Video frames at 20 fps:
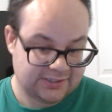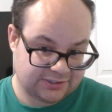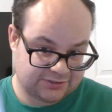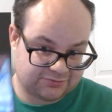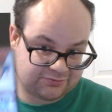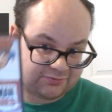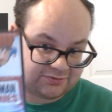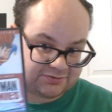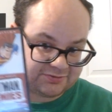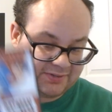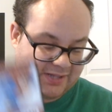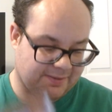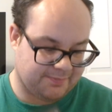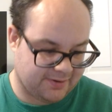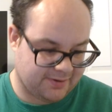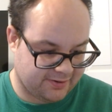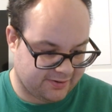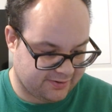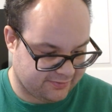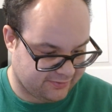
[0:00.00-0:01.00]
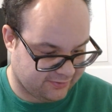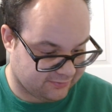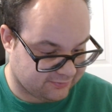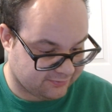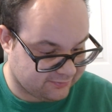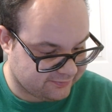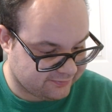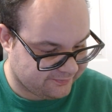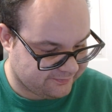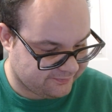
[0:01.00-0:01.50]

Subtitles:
The scores are a lot better here though.